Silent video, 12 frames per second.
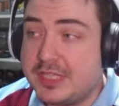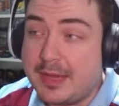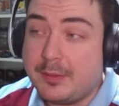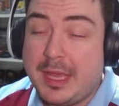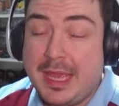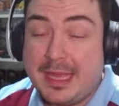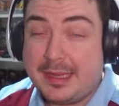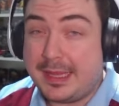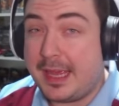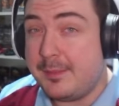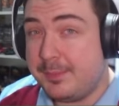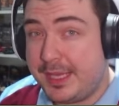Now, the
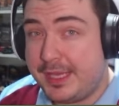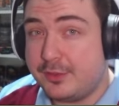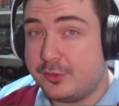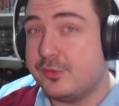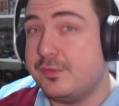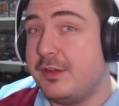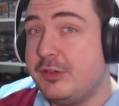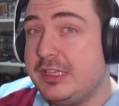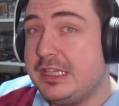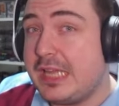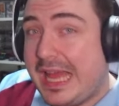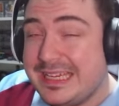gameplay looks very
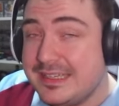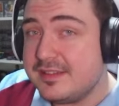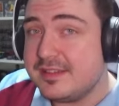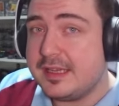light.